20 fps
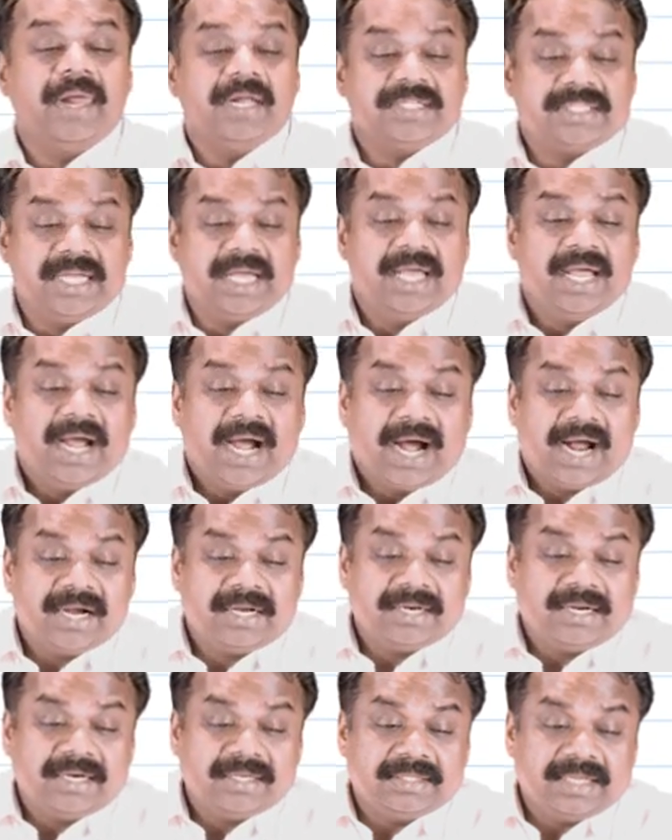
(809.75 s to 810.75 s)
say
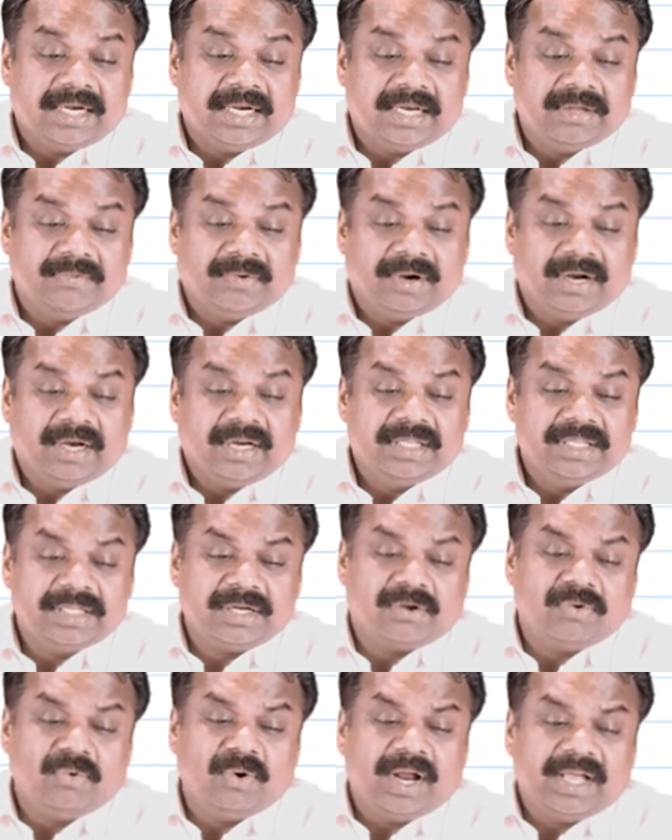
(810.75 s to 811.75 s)
Article 31, this is a
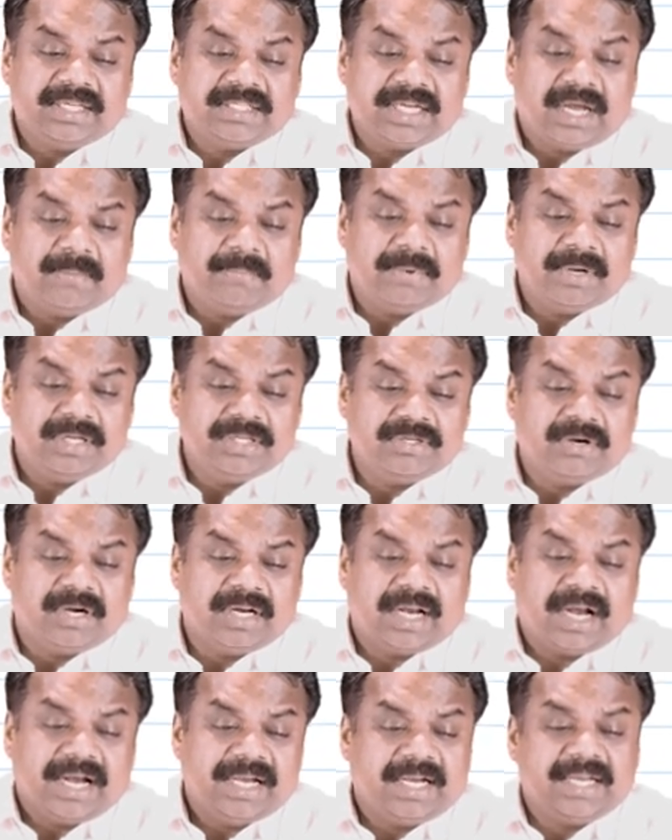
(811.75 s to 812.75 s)
crude example, this is not
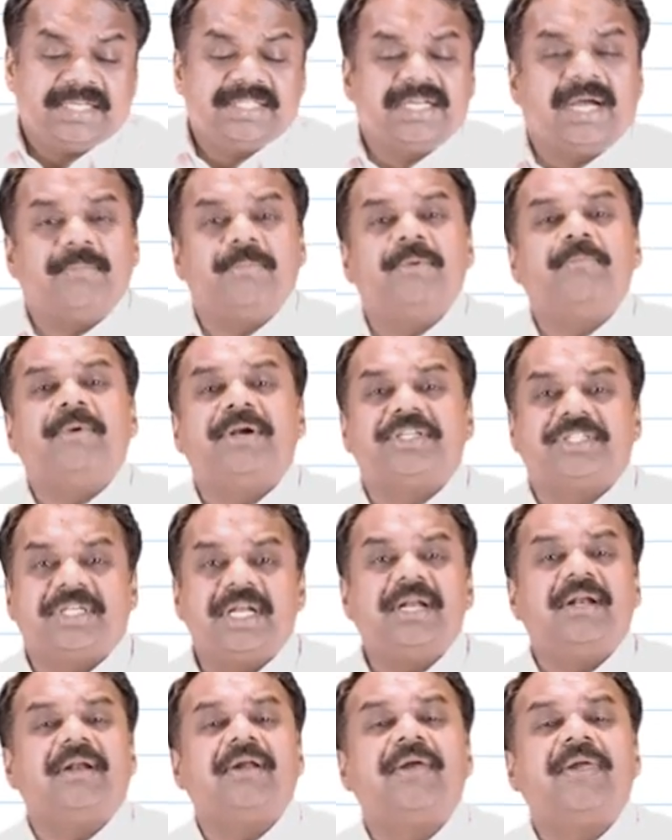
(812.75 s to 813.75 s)
the right example, but
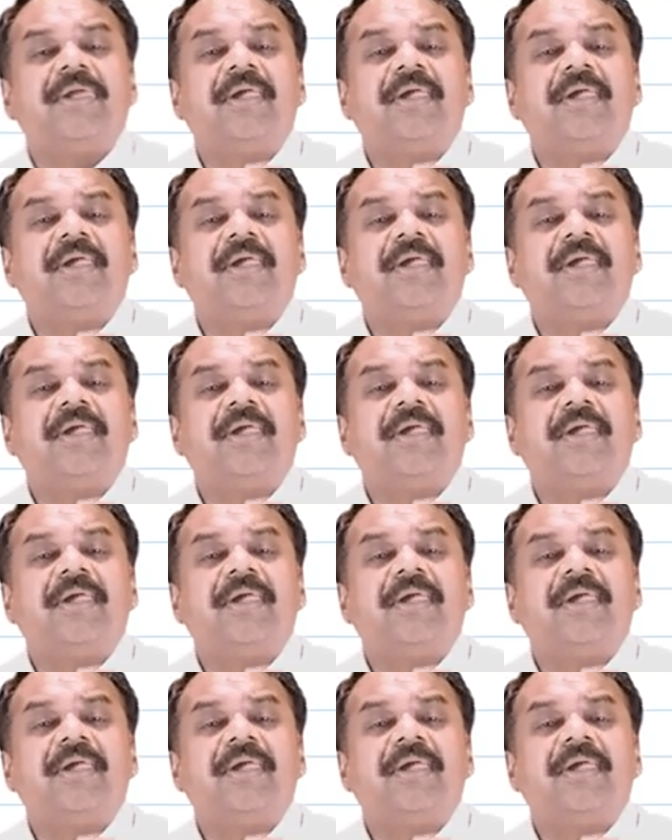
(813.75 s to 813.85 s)
still,